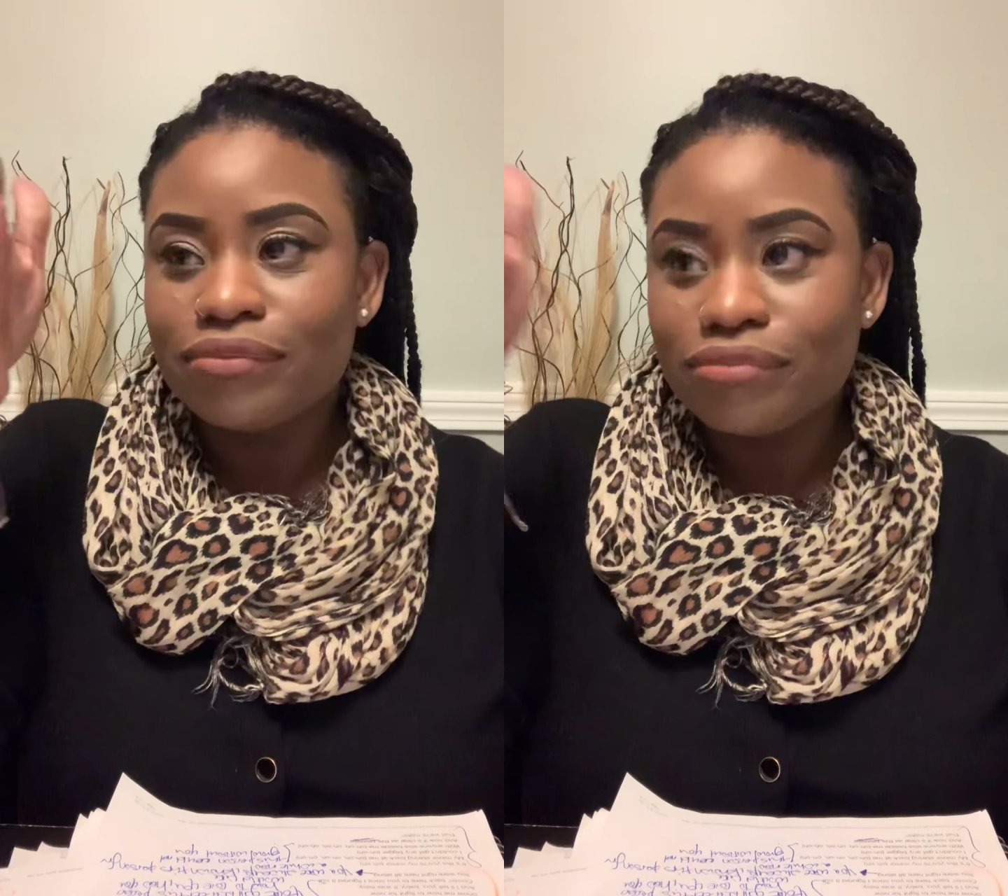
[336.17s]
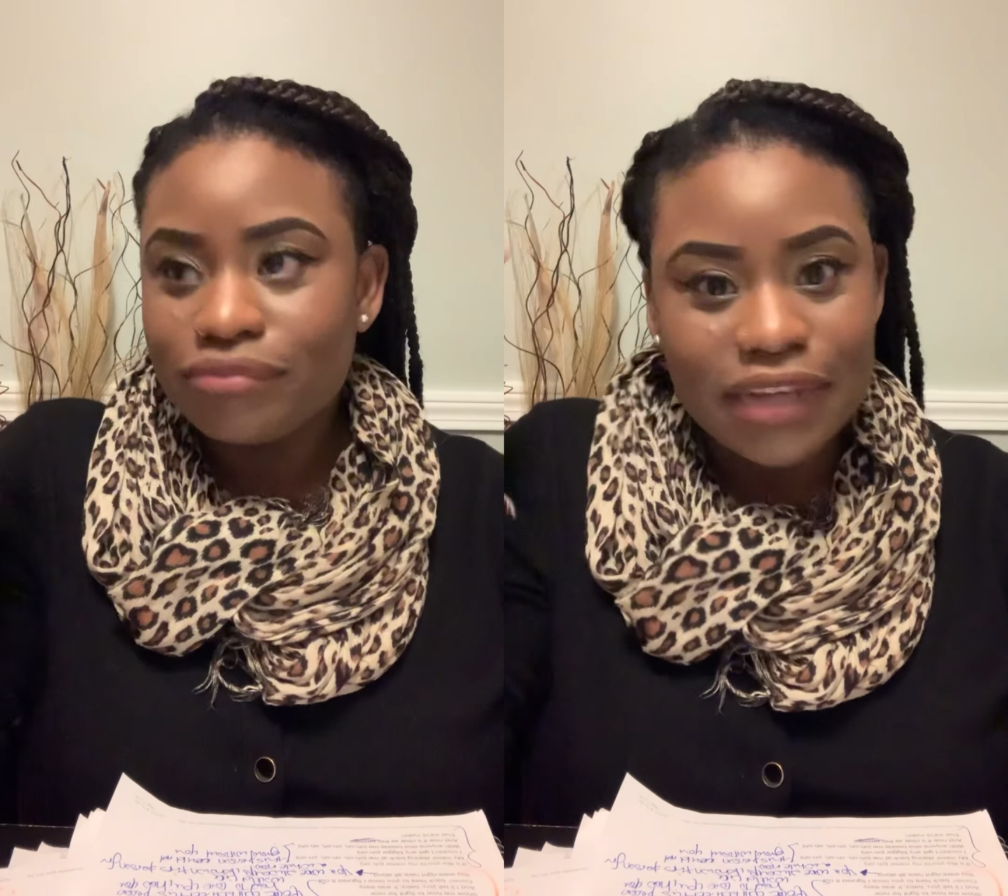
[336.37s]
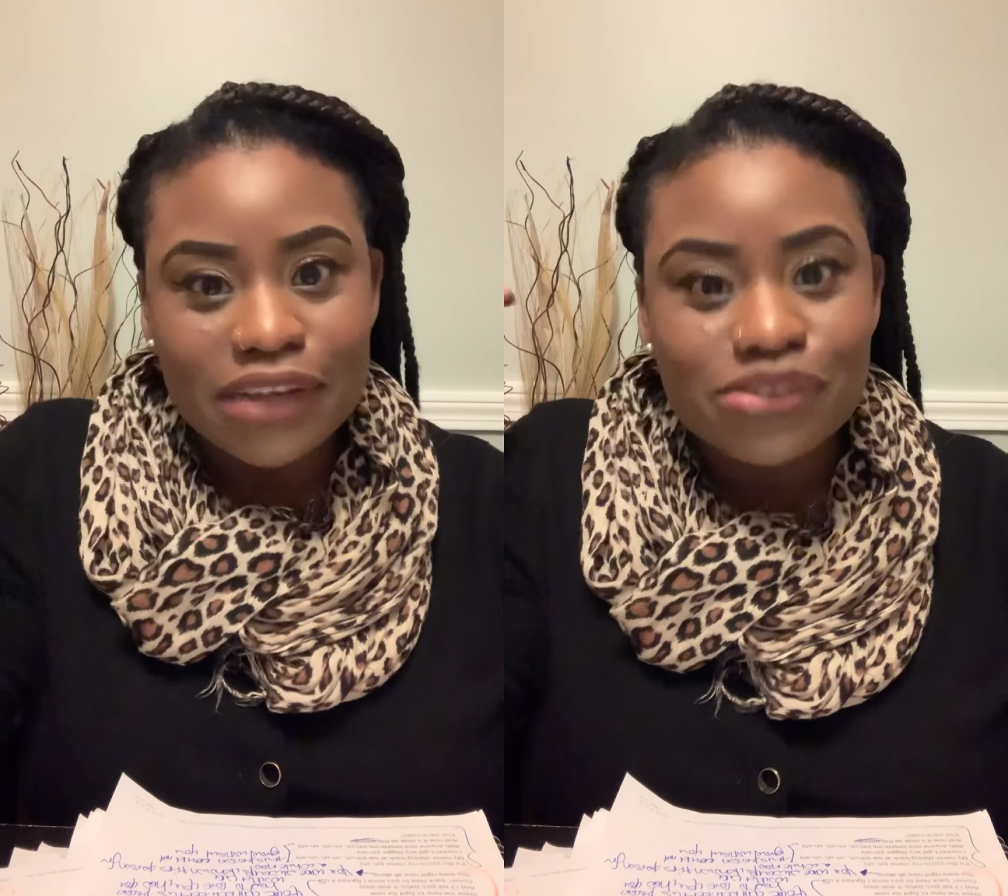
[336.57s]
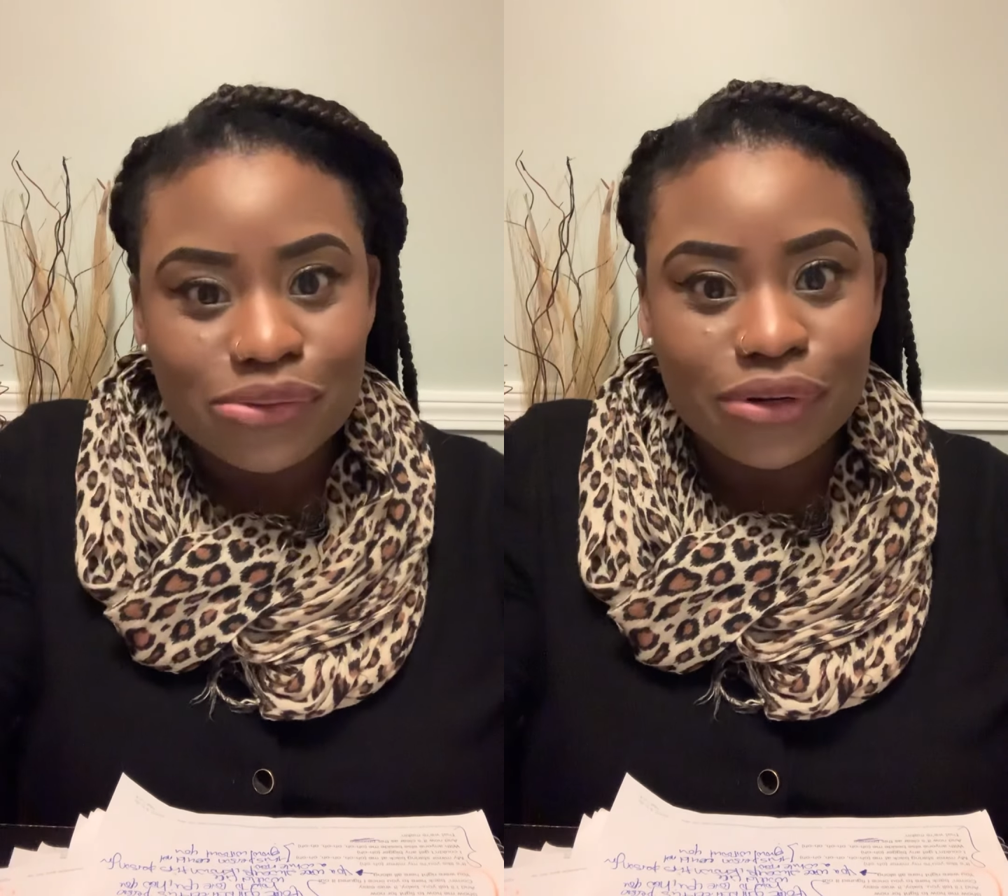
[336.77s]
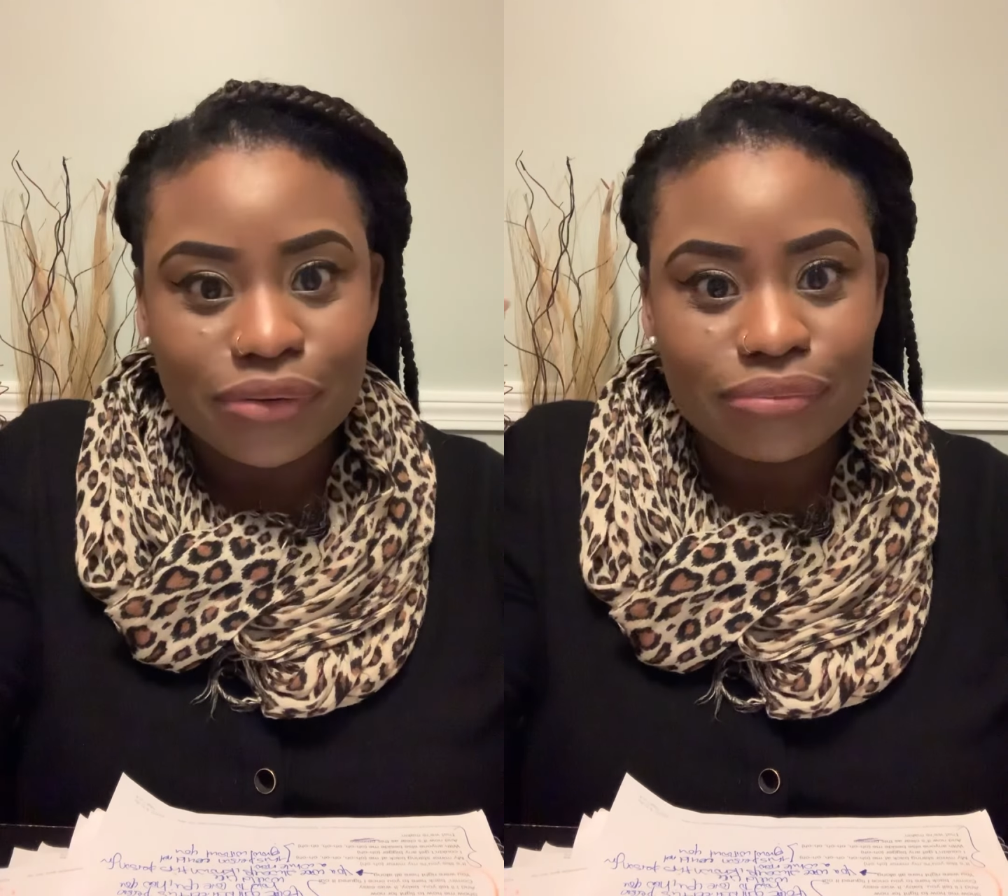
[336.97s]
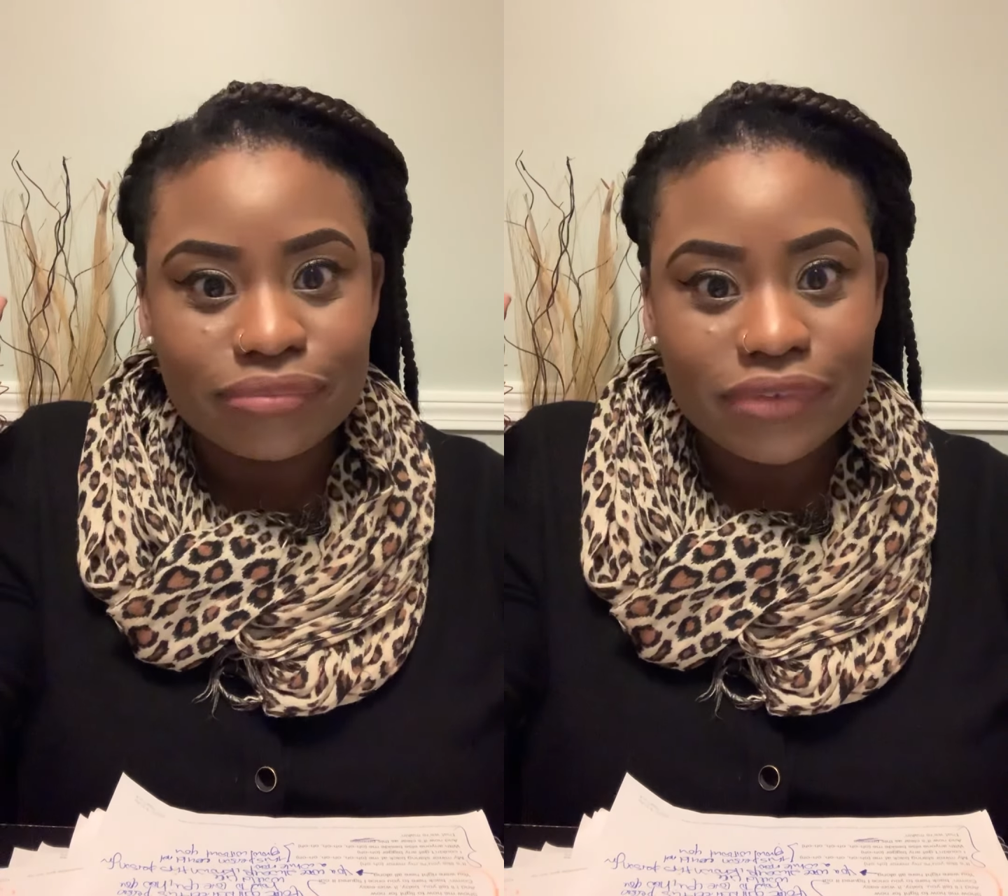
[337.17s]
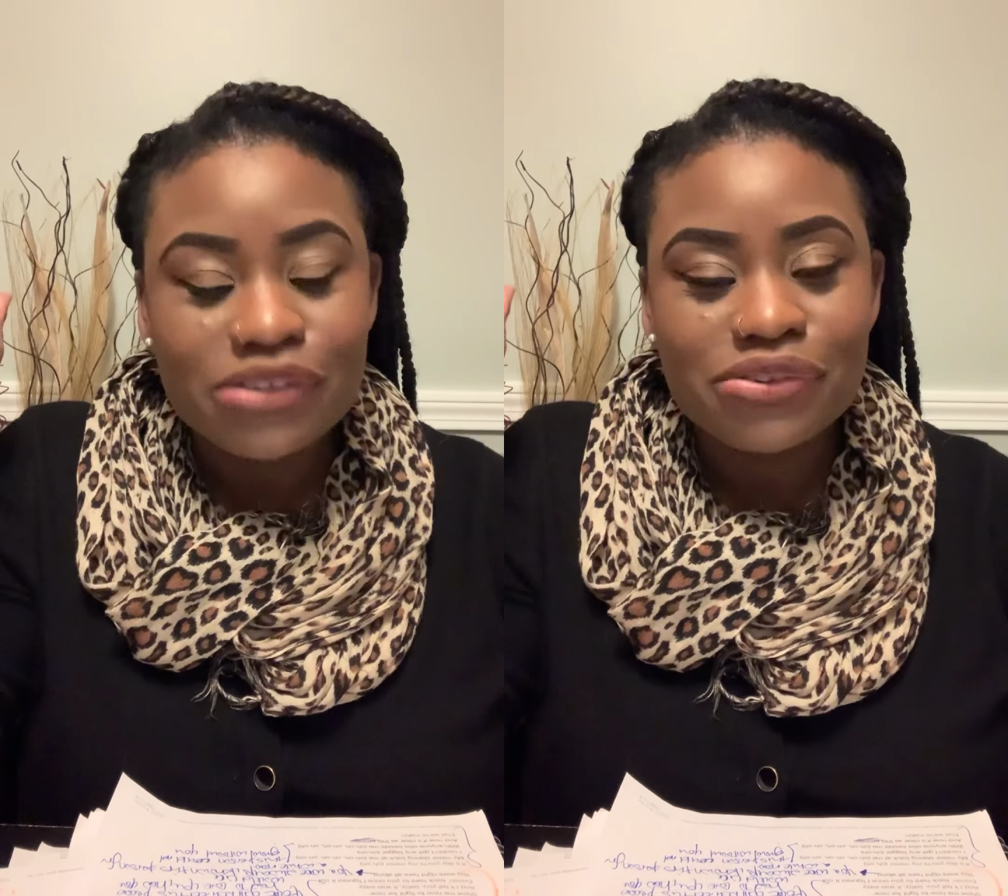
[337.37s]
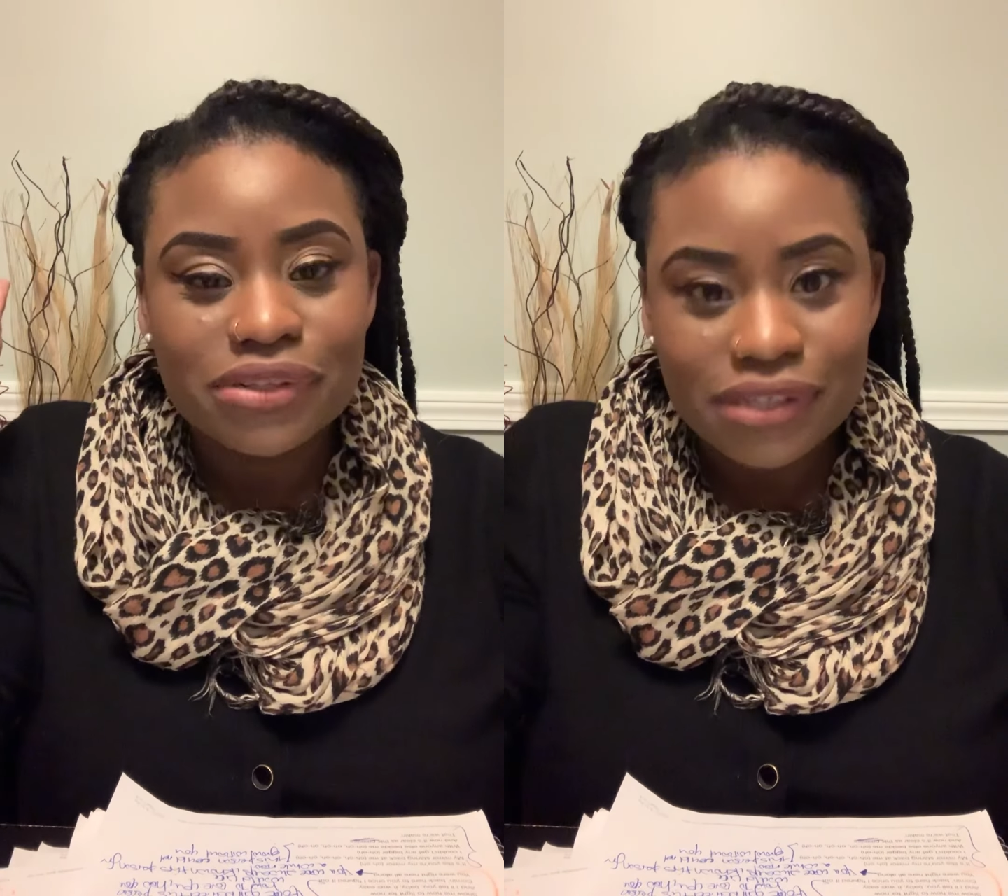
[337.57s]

next door literally